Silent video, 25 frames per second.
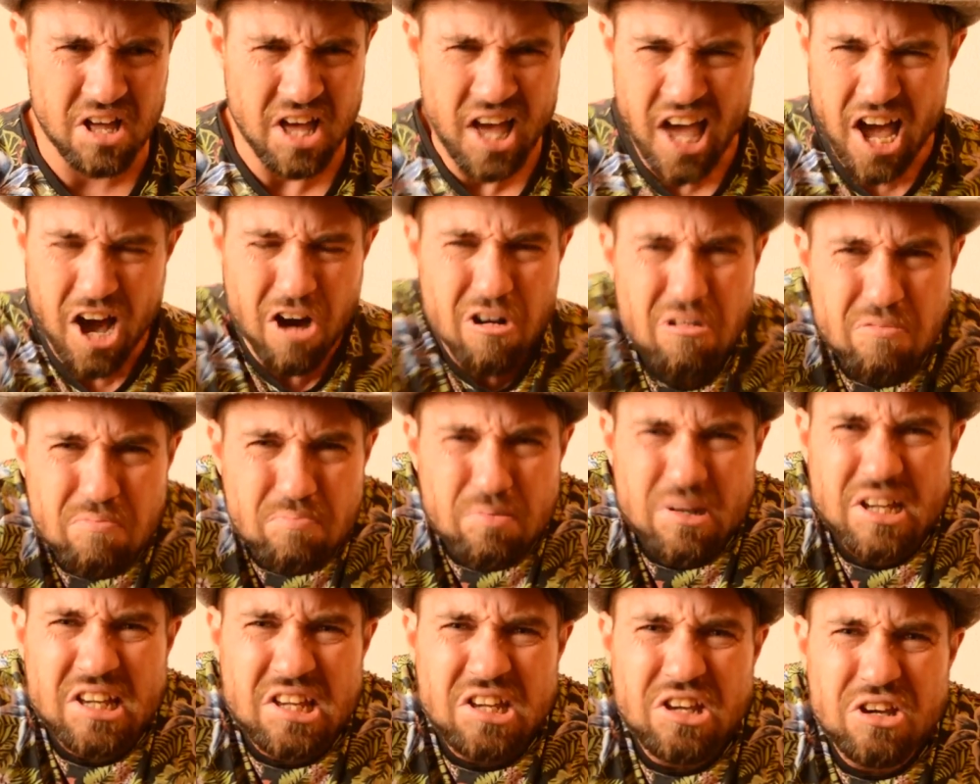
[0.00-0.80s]
How
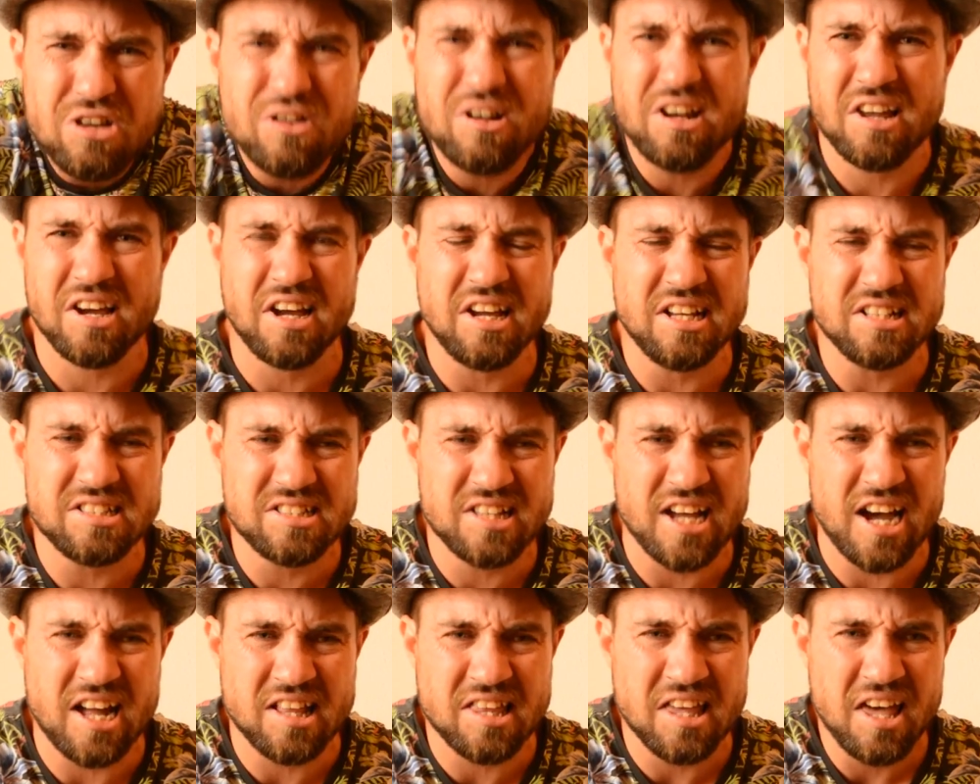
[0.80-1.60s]
peculiar is
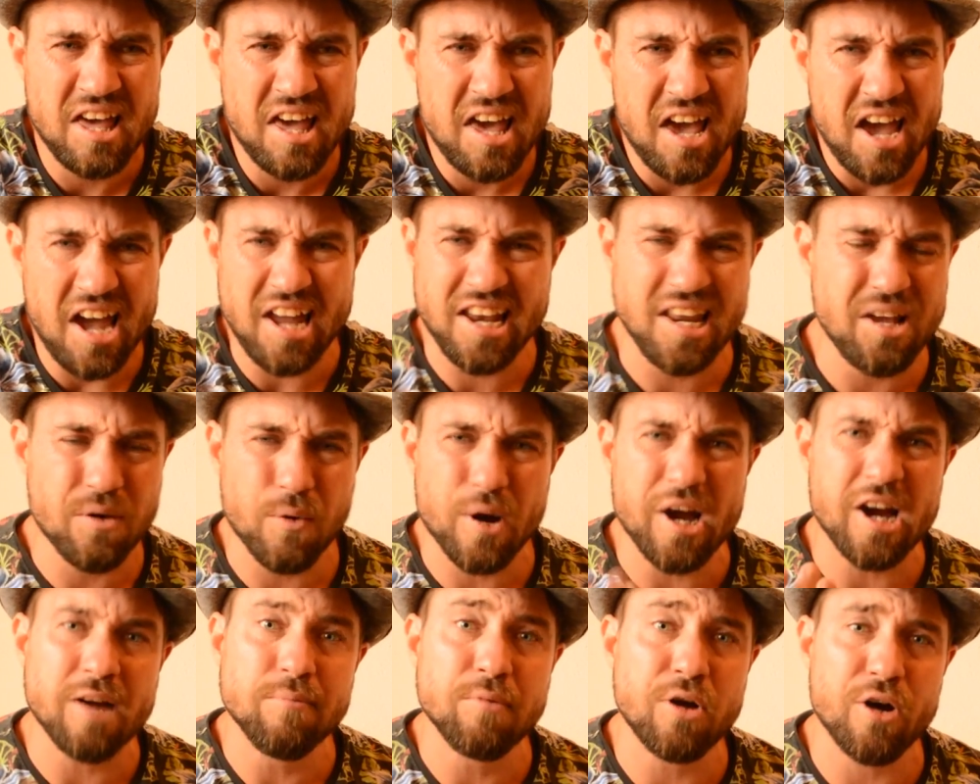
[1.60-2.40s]
that?
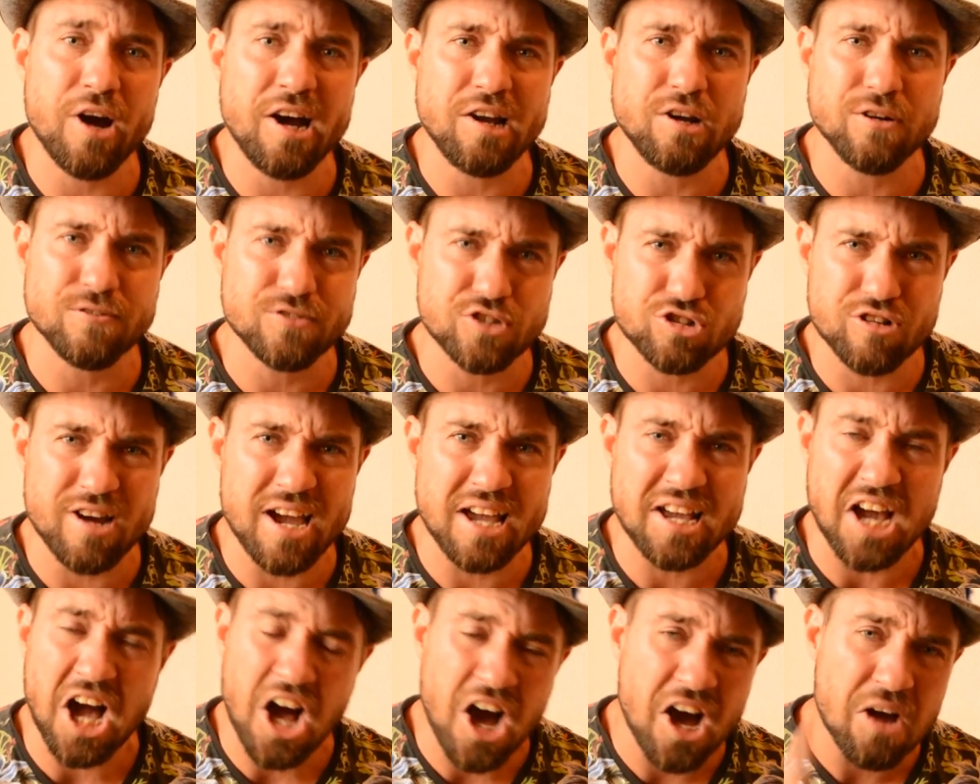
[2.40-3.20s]
Anyway, I'm going off
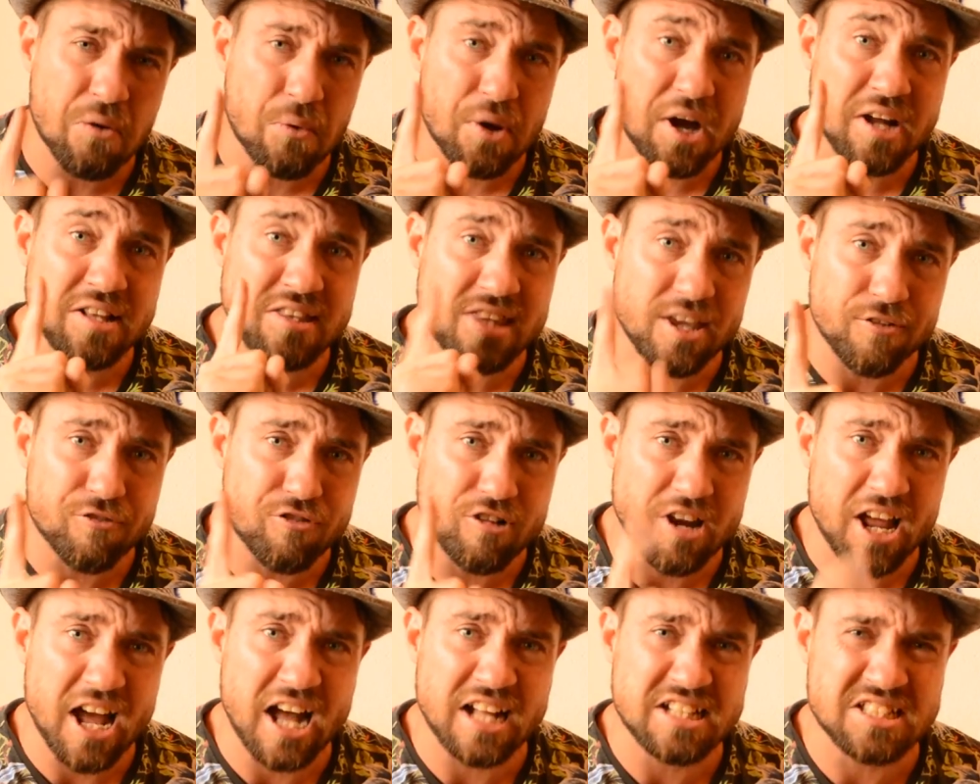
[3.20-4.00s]
track. I wear
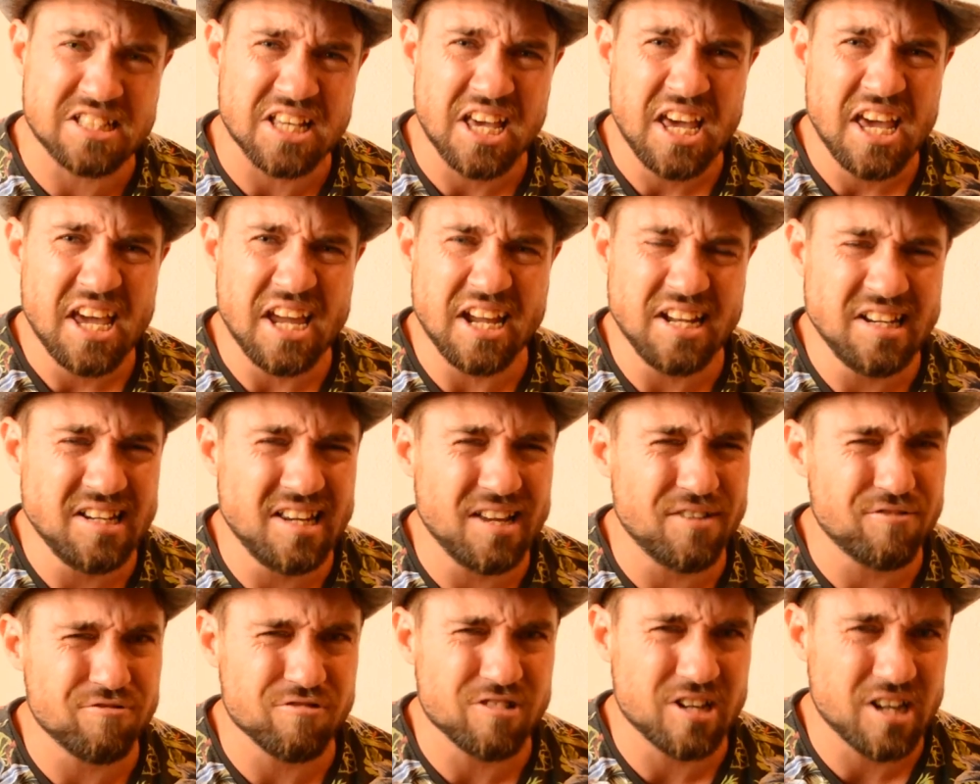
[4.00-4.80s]
different hats in
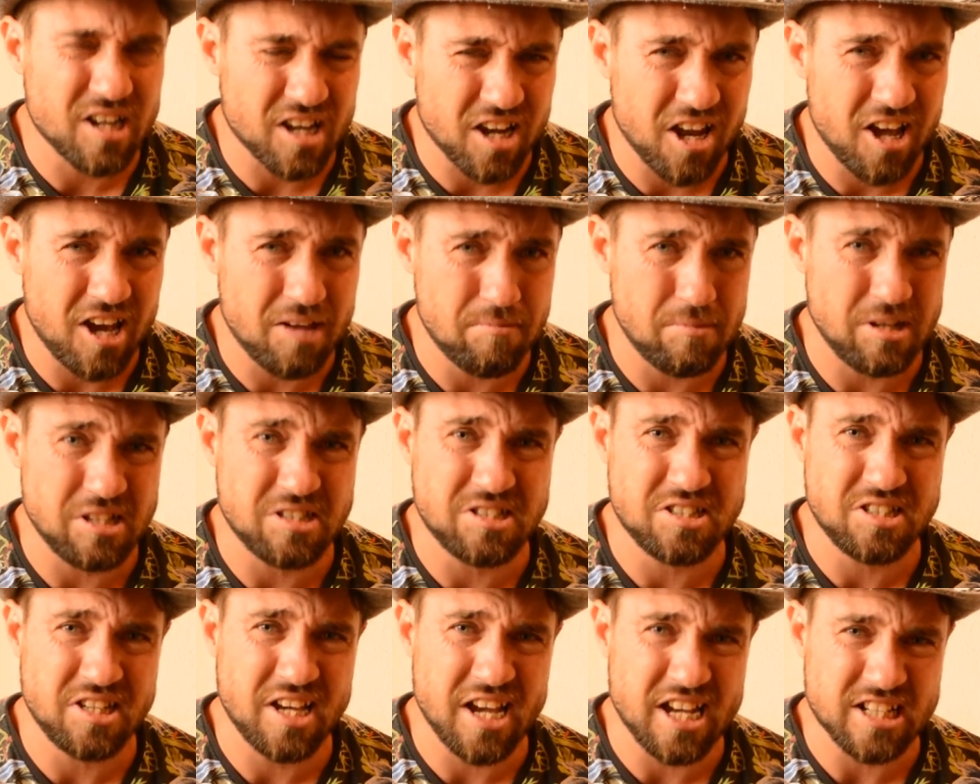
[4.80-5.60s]
different
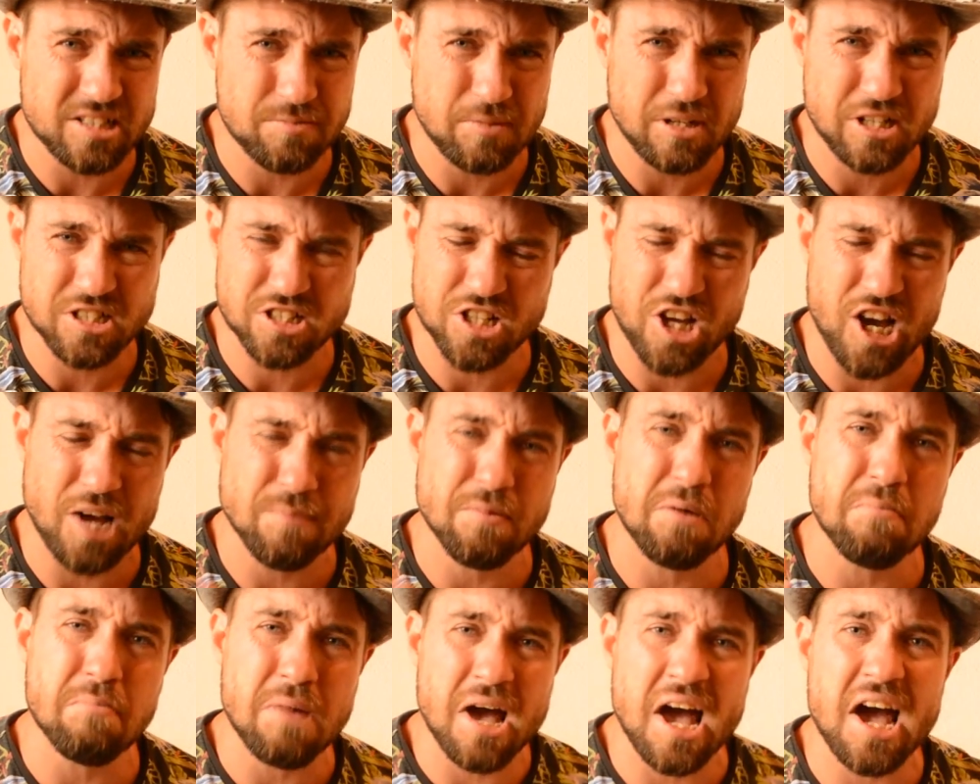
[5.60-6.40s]
climates. Yes, because
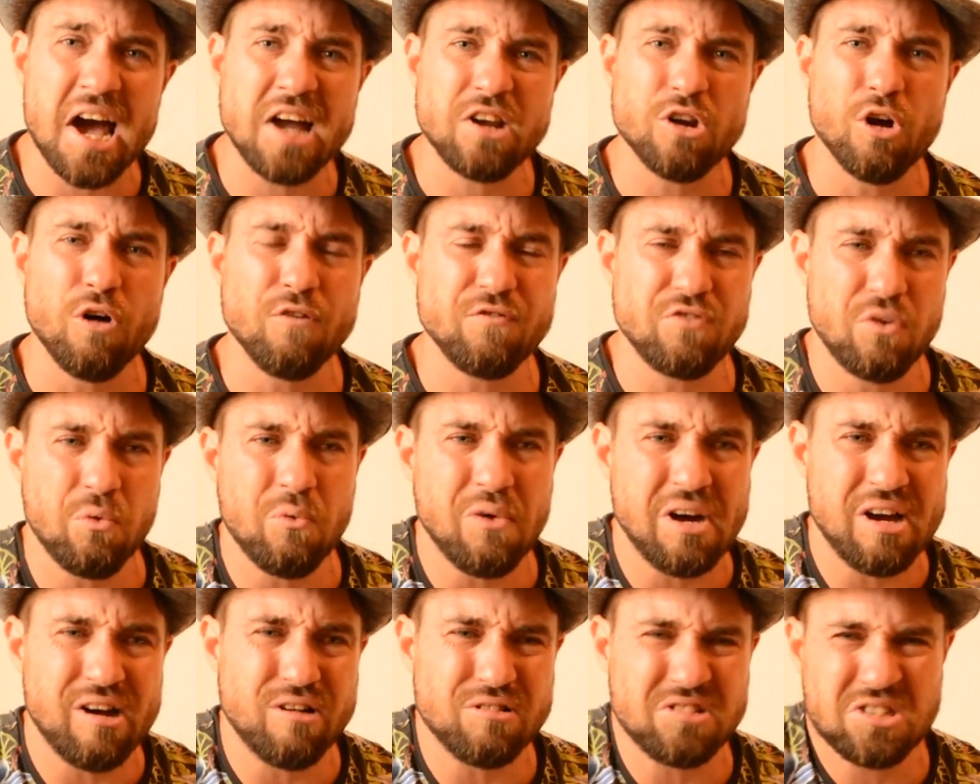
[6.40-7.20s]
I'm a man of the
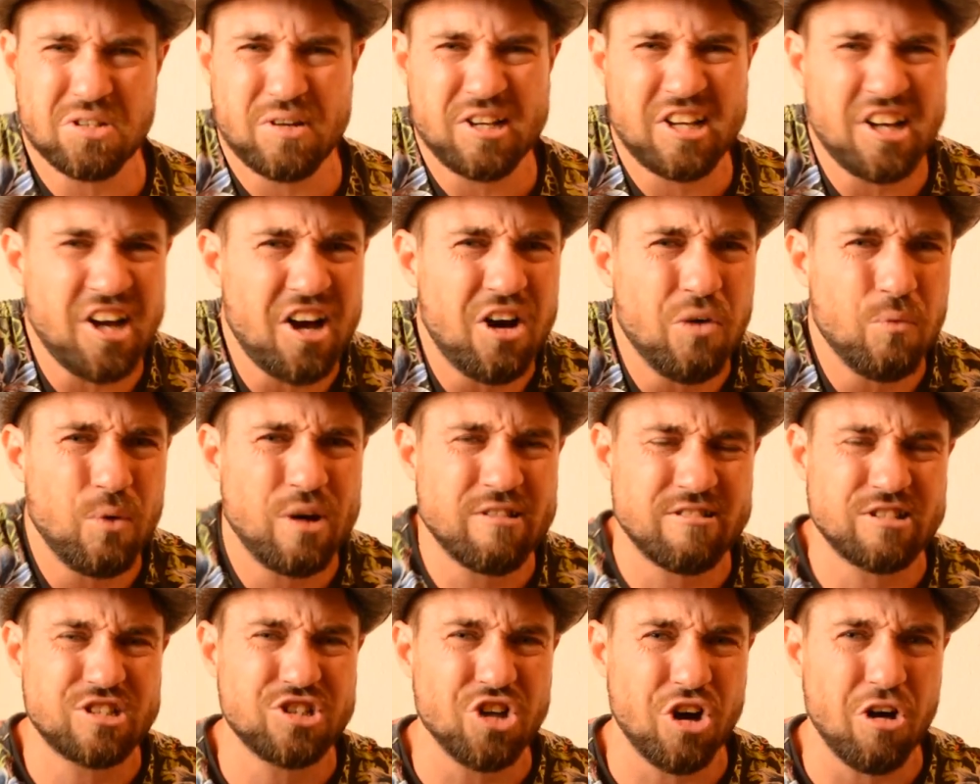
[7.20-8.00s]
world, so I can't
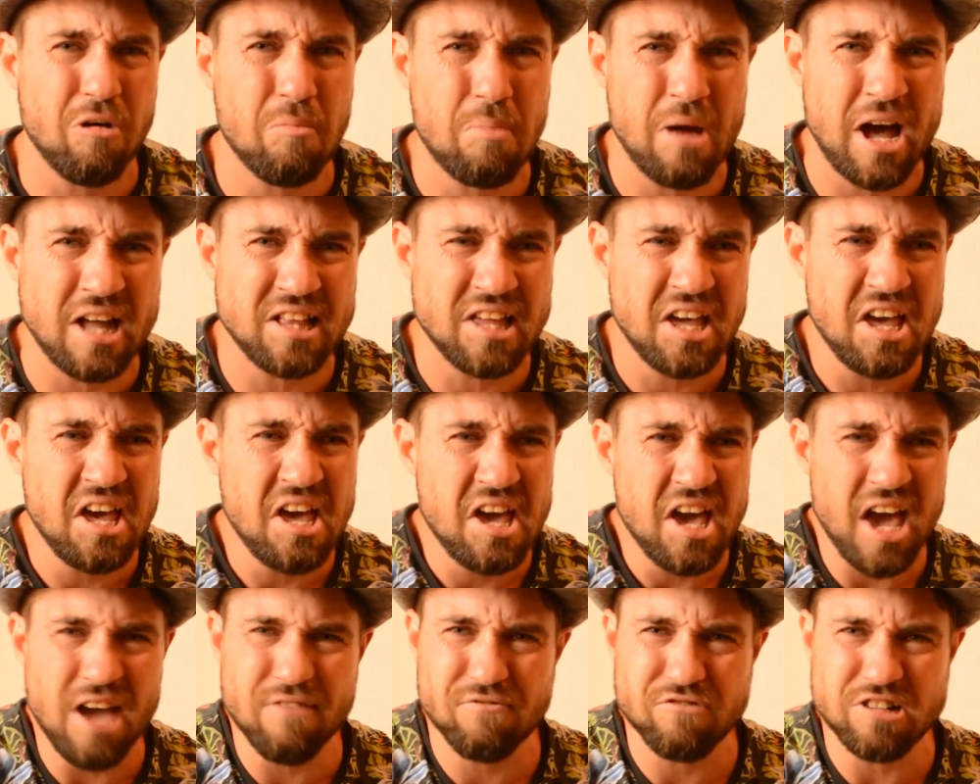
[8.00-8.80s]
wear a top hat
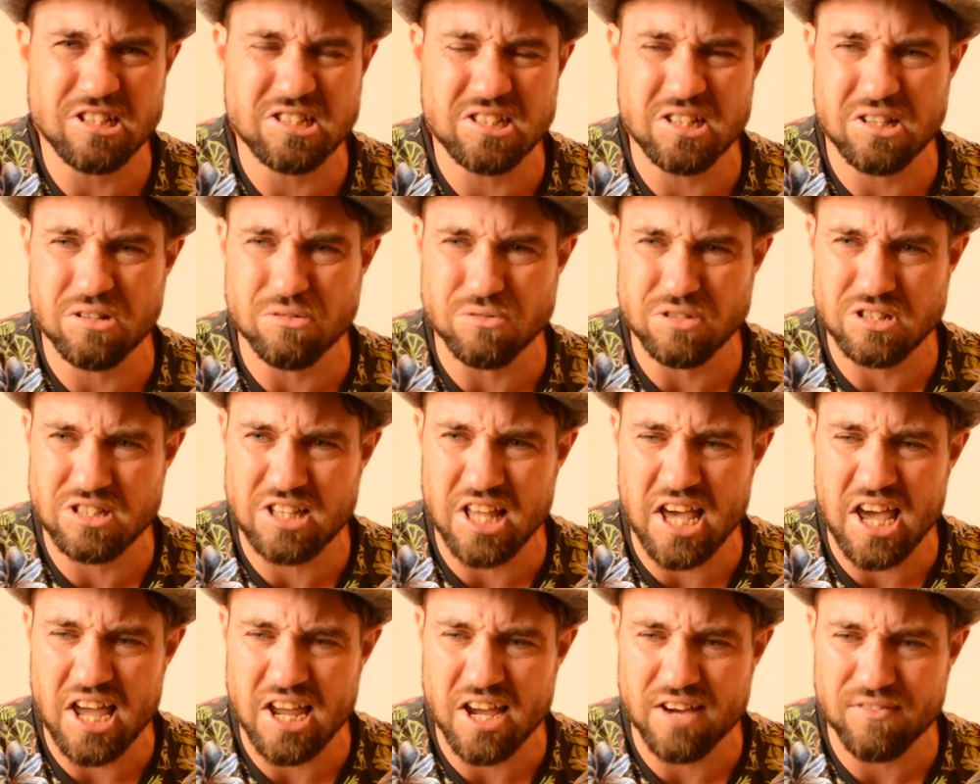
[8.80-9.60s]
every single
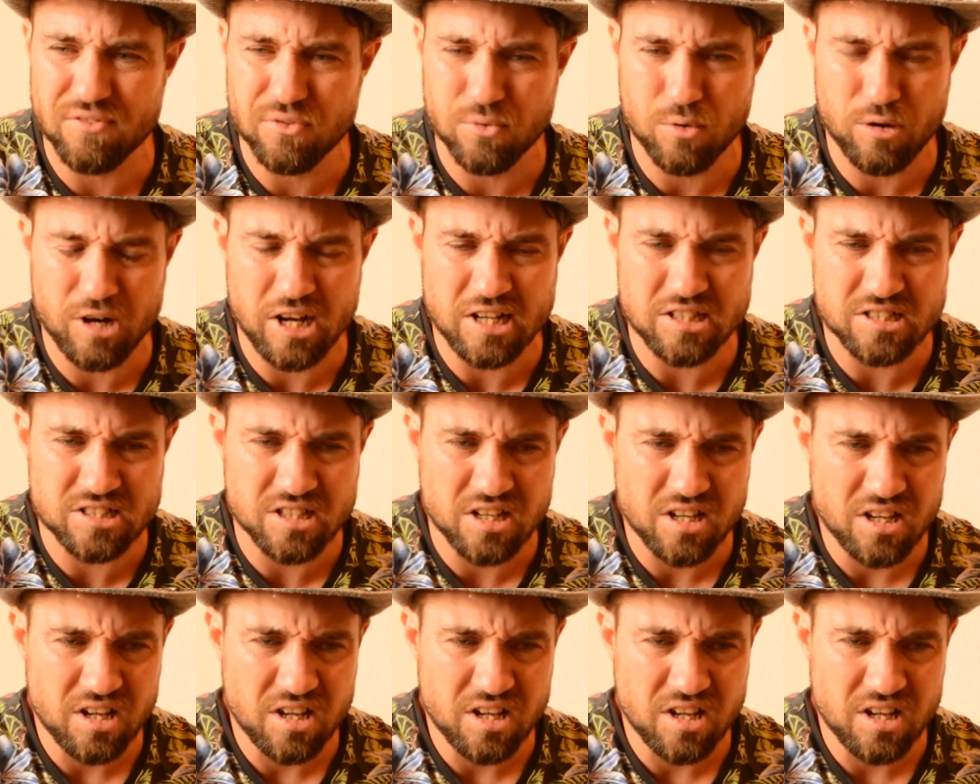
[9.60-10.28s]
day. Otherwise,